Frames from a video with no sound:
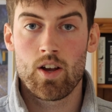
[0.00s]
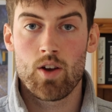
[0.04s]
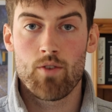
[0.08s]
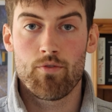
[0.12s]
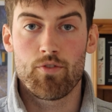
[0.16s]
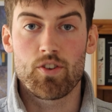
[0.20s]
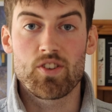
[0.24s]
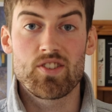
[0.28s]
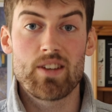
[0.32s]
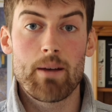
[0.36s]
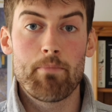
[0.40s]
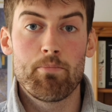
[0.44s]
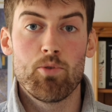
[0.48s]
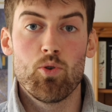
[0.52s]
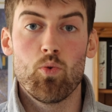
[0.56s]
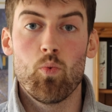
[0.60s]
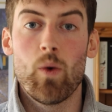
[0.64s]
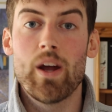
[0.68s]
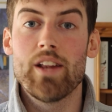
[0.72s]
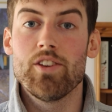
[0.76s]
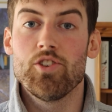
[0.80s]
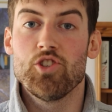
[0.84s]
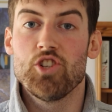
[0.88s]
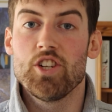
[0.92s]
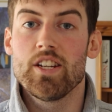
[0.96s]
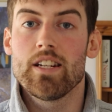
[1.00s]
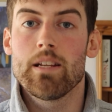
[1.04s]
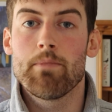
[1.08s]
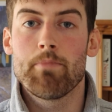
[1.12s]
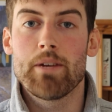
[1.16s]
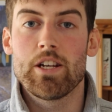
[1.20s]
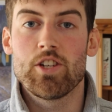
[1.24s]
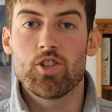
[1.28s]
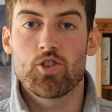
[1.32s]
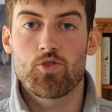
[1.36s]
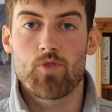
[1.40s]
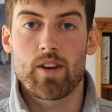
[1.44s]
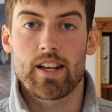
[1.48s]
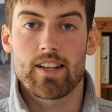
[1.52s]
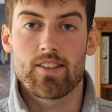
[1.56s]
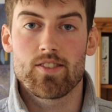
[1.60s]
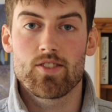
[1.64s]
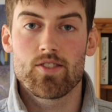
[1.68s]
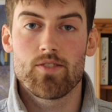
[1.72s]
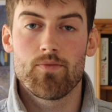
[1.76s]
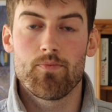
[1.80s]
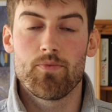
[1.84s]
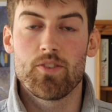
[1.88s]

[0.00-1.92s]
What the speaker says: For example, when GDP shrinks,